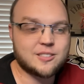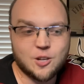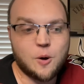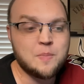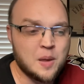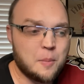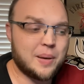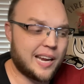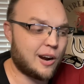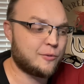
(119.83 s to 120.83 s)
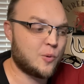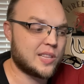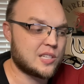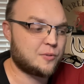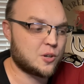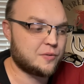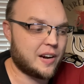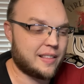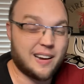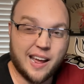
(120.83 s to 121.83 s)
So be careful with this first fight of the night.